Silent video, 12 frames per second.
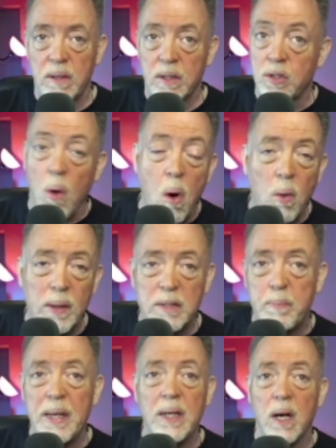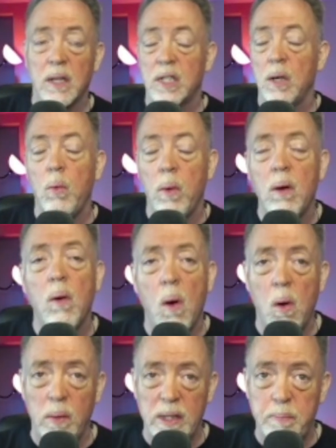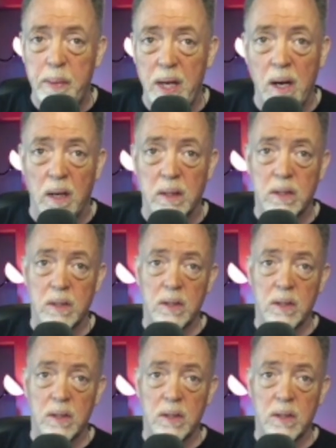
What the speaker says: It's always been us. It will always be us.